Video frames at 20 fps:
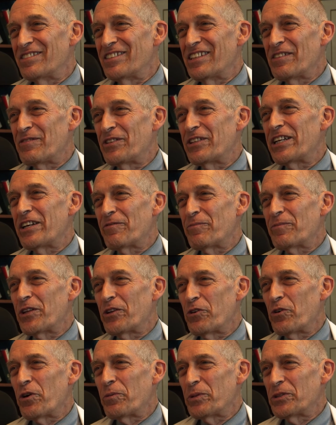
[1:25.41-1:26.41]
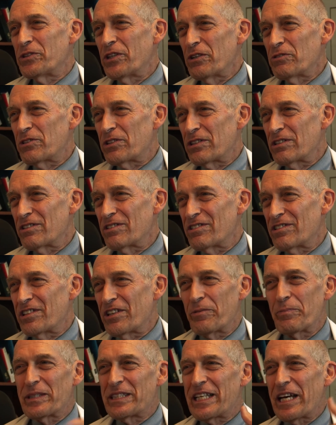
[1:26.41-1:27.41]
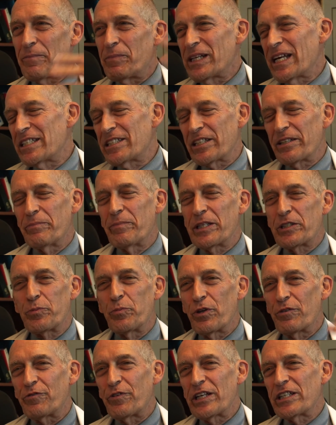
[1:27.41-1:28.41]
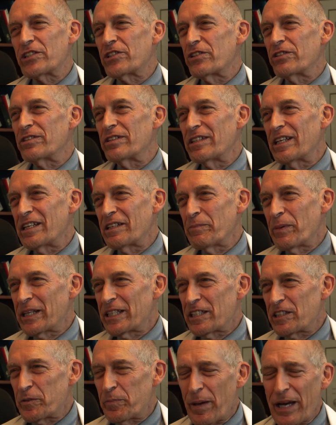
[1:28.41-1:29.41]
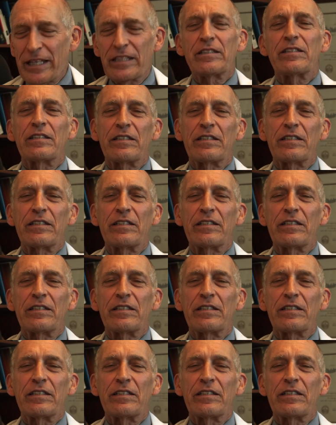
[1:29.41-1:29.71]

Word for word: if you give them the normal doses, they're metabolizing it much more faster than anybody expects,